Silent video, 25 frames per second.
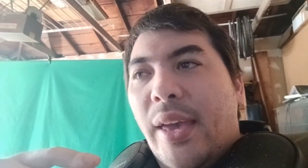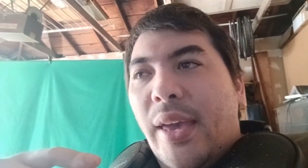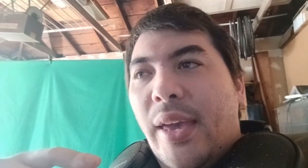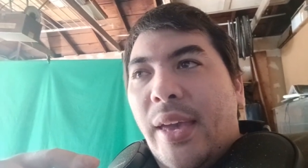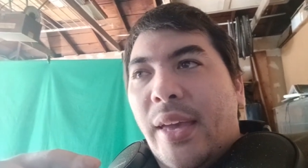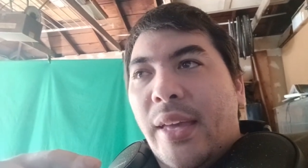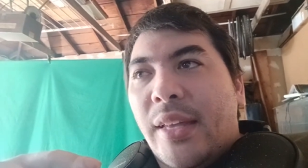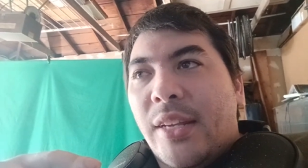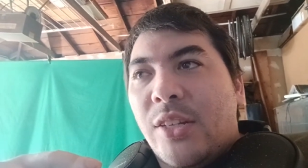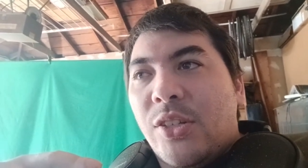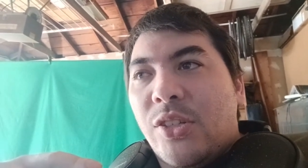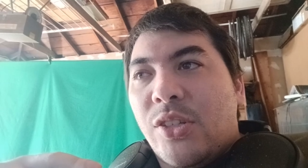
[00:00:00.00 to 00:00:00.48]

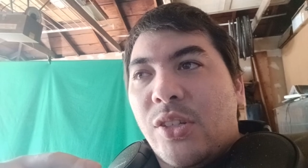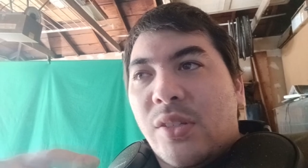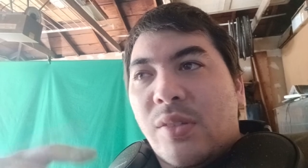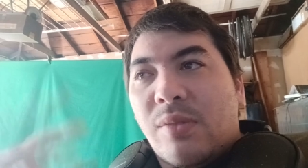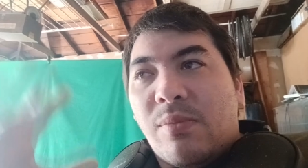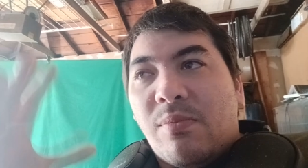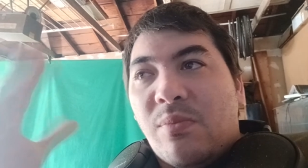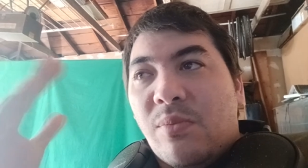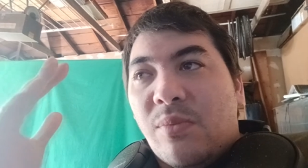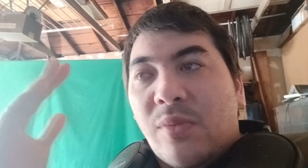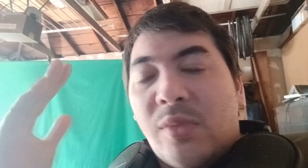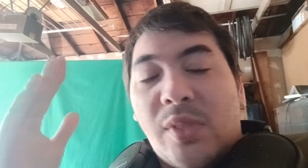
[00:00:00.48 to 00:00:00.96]
And it just
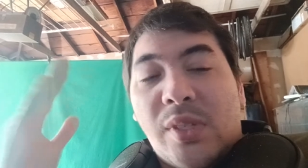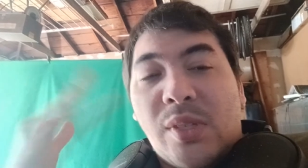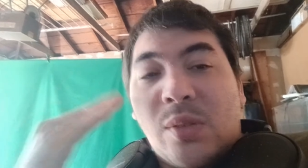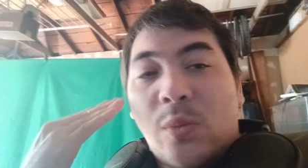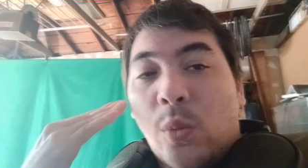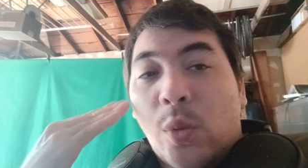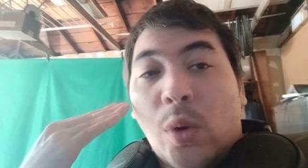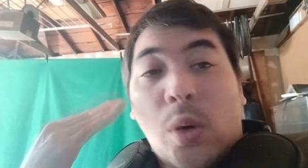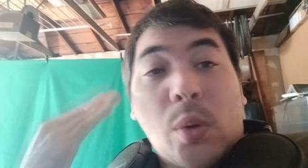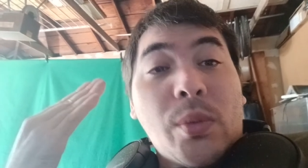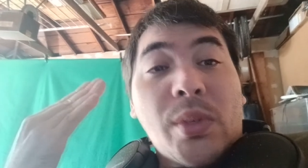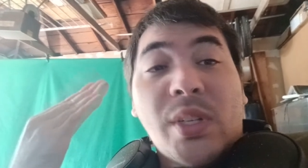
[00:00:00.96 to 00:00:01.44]

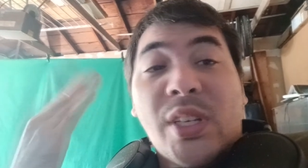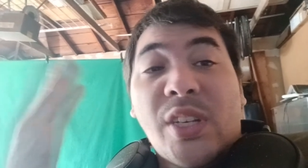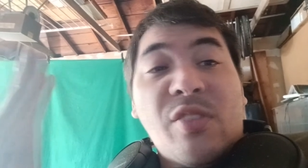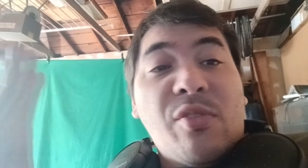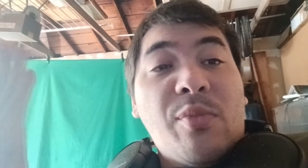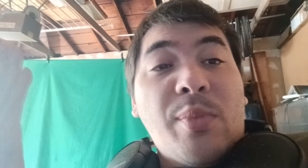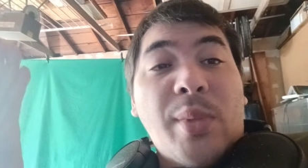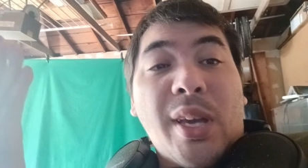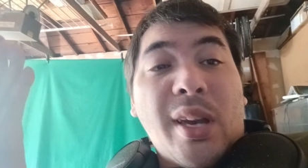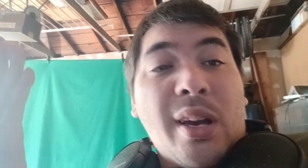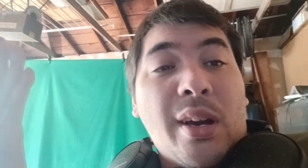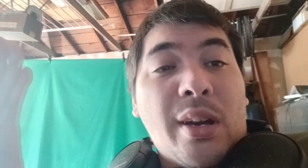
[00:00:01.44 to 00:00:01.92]
won't give
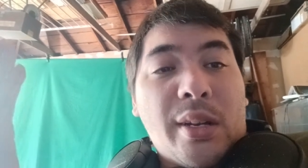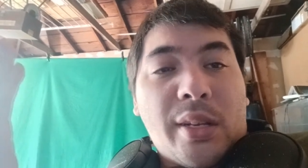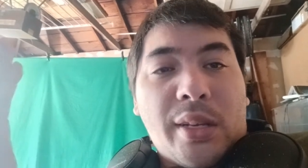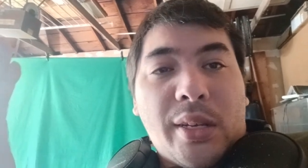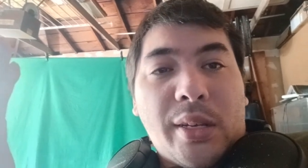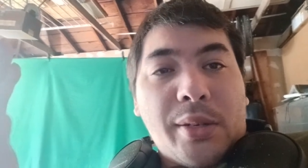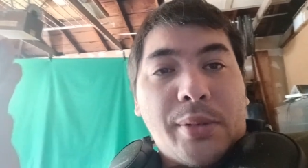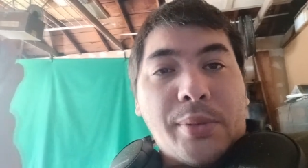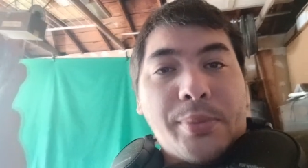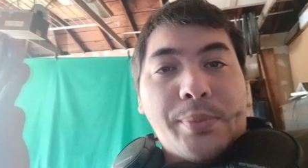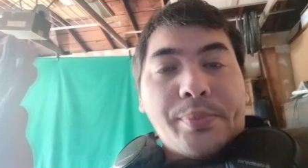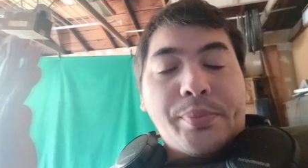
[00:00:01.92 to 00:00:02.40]
me
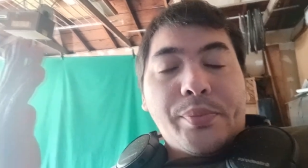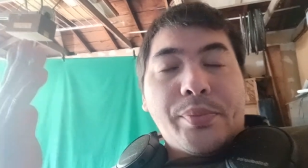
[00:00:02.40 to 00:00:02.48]
audio.